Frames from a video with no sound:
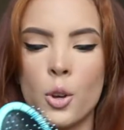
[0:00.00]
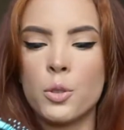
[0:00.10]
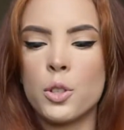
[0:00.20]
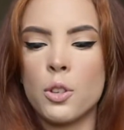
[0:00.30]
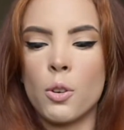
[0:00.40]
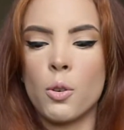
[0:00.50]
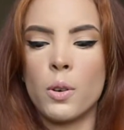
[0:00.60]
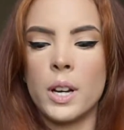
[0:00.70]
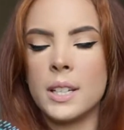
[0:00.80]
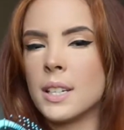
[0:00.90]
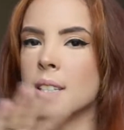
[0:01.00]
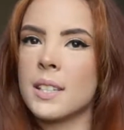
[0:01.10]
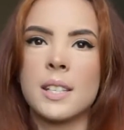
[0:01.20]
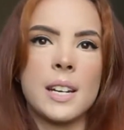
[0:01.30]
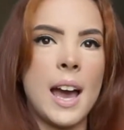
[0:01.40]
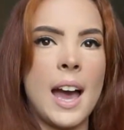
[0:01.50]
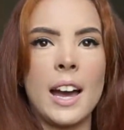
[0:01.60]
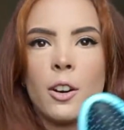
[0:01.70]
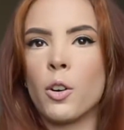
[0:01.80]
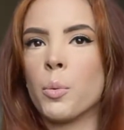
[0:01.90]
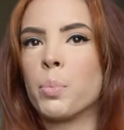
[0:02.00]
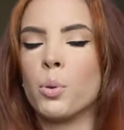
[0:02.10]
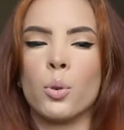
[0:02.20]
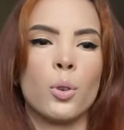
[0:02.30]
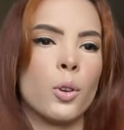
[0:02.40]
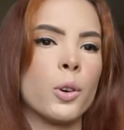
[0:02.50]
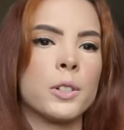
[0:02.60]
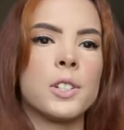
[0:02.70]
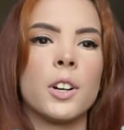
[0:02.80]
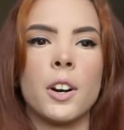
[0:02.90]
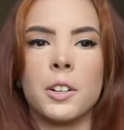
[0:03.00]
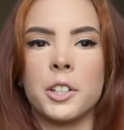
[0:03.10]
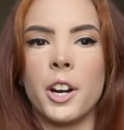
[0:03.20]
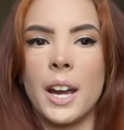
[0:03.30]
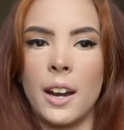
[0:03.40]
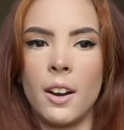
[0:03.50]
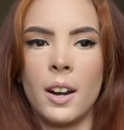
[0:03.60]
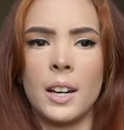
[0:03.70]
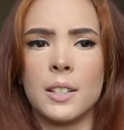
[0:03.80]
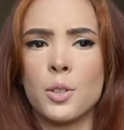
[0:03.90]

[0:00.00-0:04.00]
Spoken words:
so it doesn't snag or pull or tug on your hair, and it's